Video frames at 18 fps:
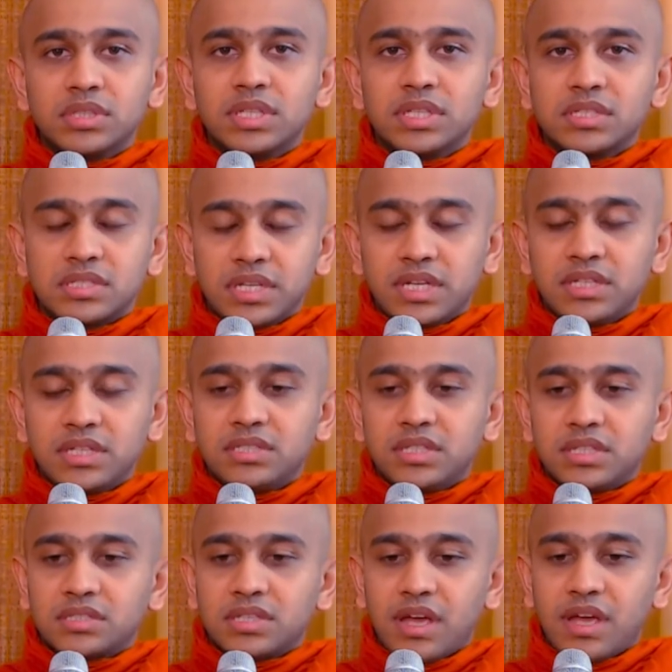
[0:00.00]

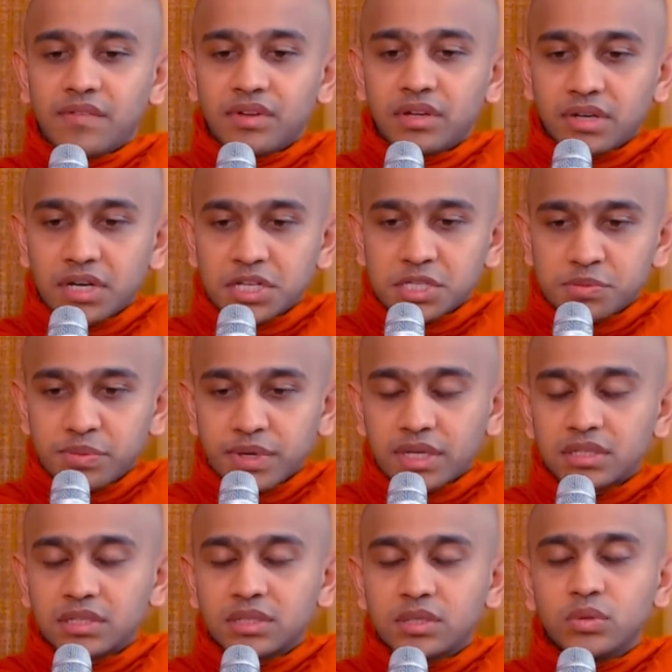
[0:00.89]
teachings, having
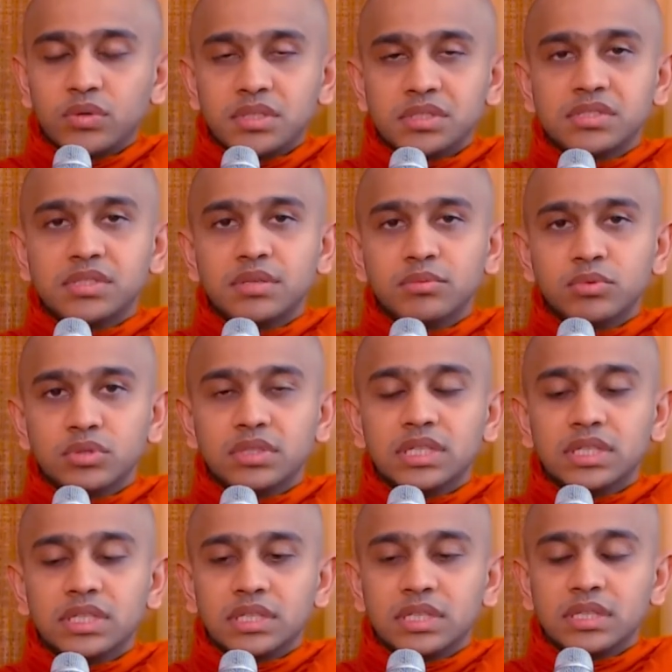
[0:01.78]
respect towards the
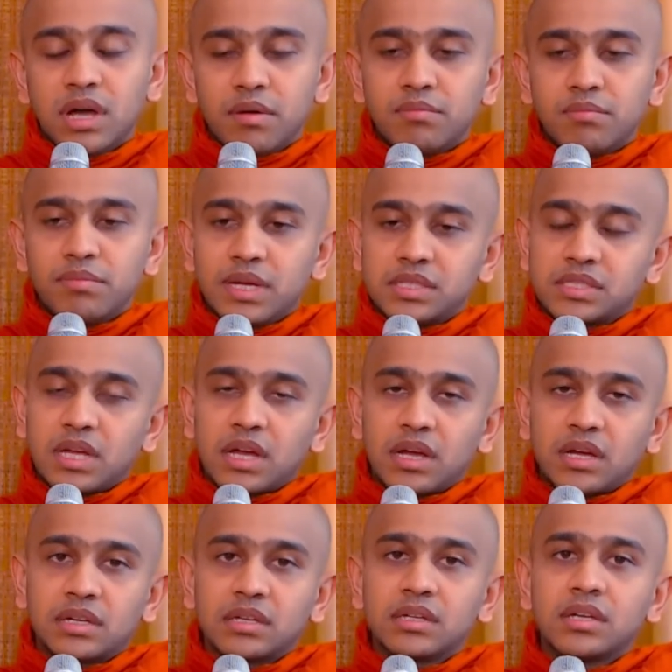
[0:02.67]
Buddha, Dhamma and
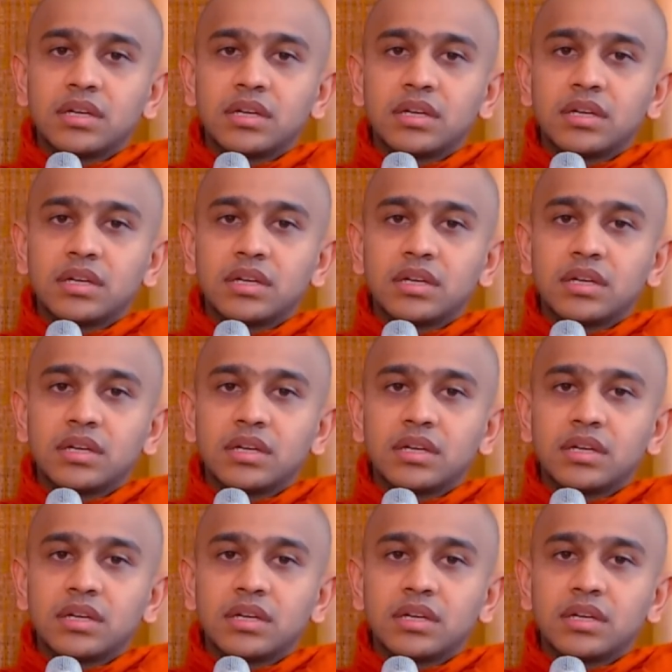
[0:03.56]
Sangha,